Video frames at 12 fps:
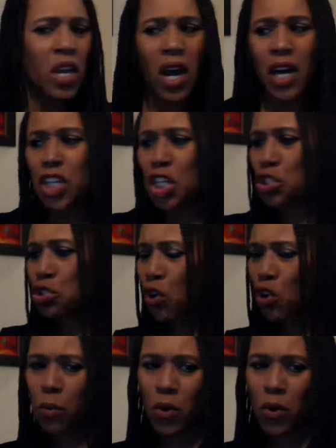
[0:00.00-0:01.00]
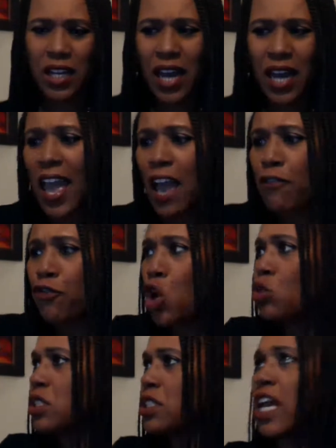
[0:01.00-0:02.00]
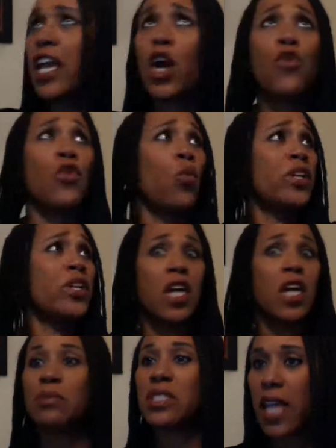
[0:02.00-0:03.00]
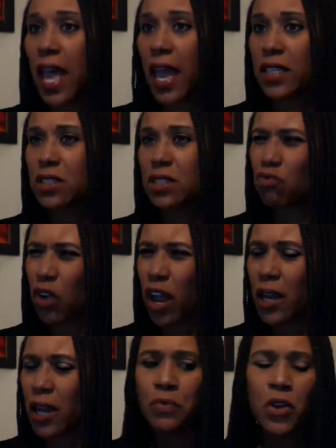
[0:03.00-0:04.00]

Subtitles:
uncontrollable, and I have no say over what comes next, right?